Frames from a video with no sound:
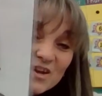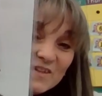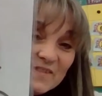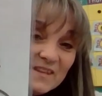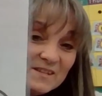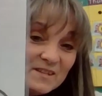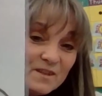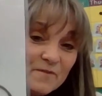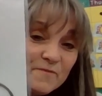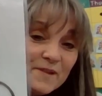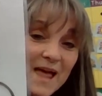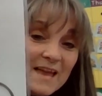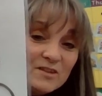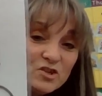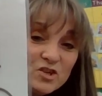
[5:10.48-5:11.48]
These are the
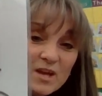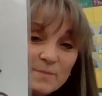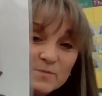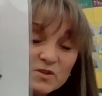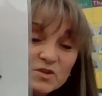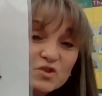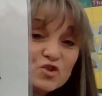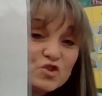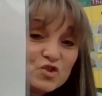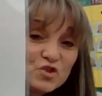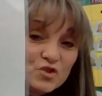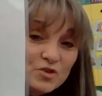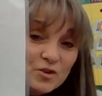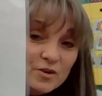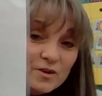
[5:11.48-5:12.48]
flat shapes.
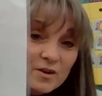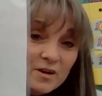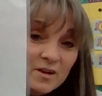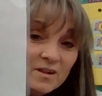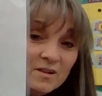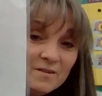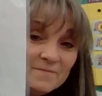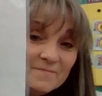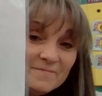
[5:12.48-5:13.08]
Circle.